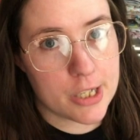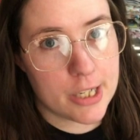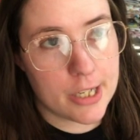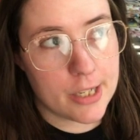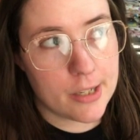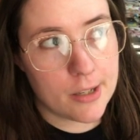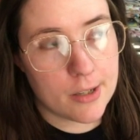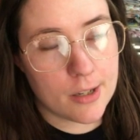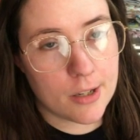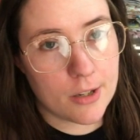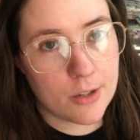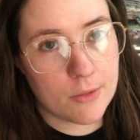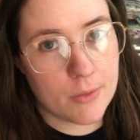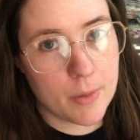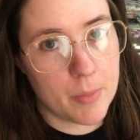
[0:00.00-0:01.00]
get a
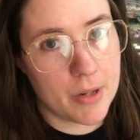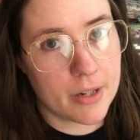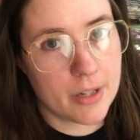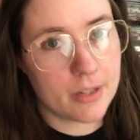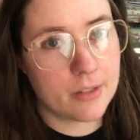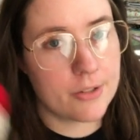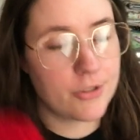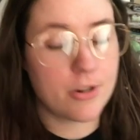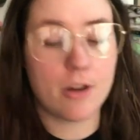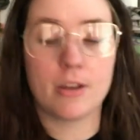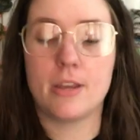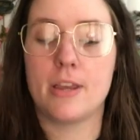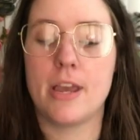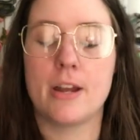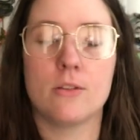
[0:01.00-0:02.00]
good ribbon in
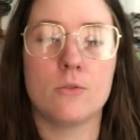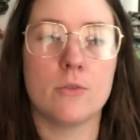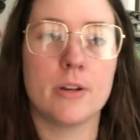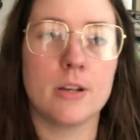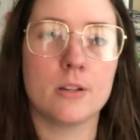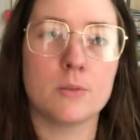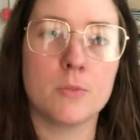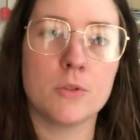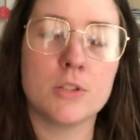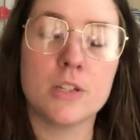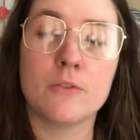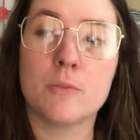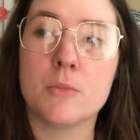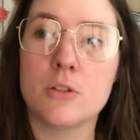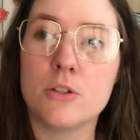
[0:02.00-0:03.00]
stocking category because most of
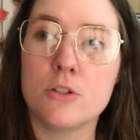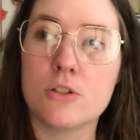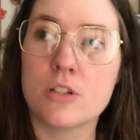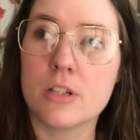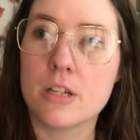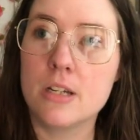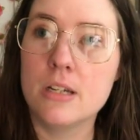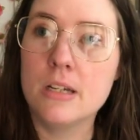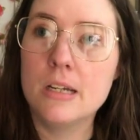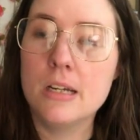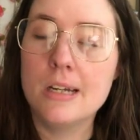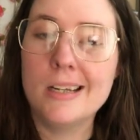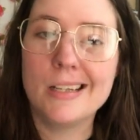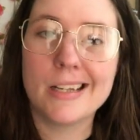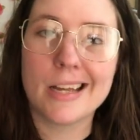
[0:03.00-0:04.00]
them are usually
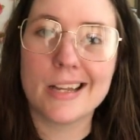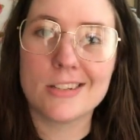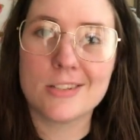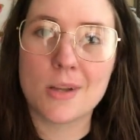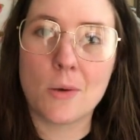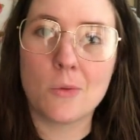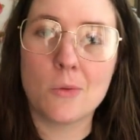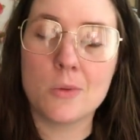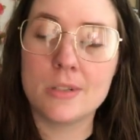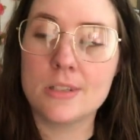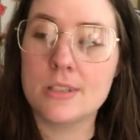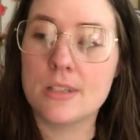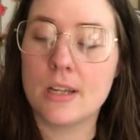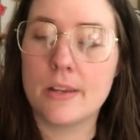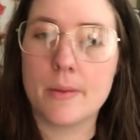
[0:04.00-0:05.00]
like sewn
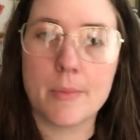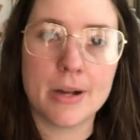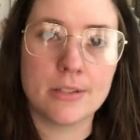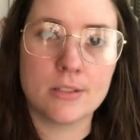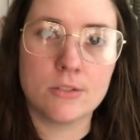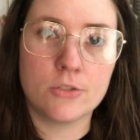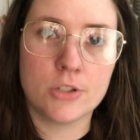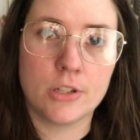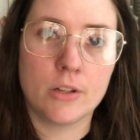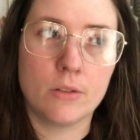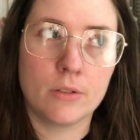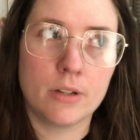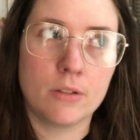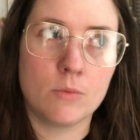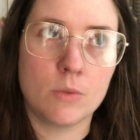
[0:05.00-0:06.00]
ones and then mine's usually the
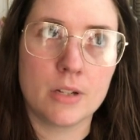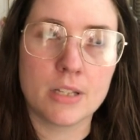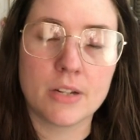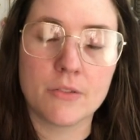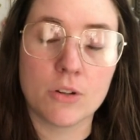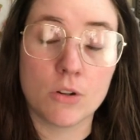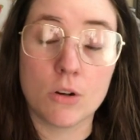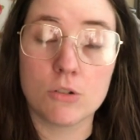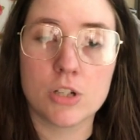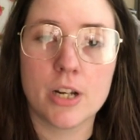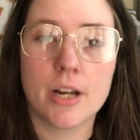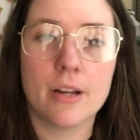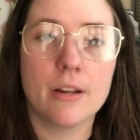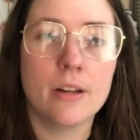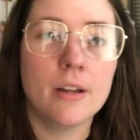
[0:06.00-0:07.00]
only one that's ever
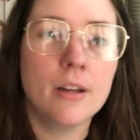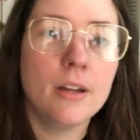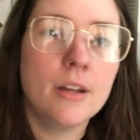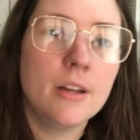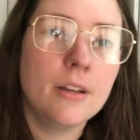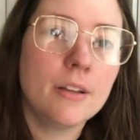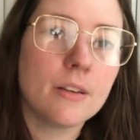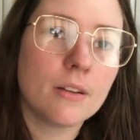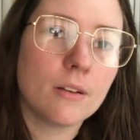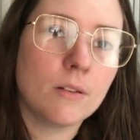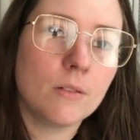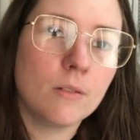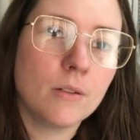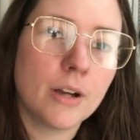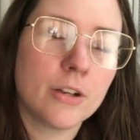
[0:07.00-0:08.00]
crochet. So
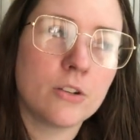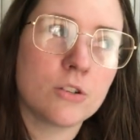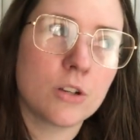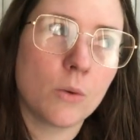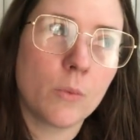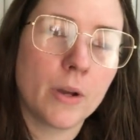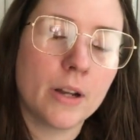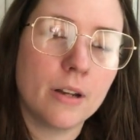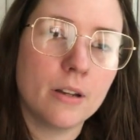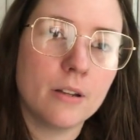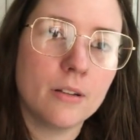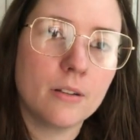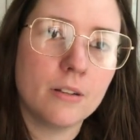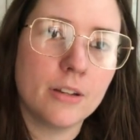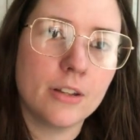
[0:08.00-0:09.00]
I usually win
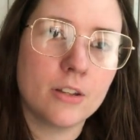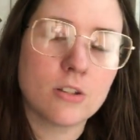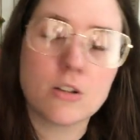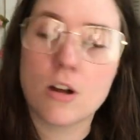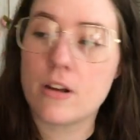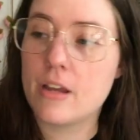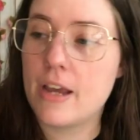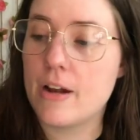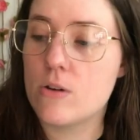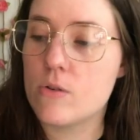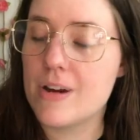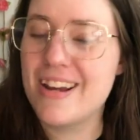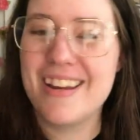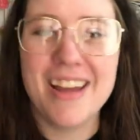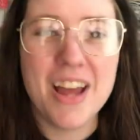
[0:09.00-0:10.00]
in the stocking category,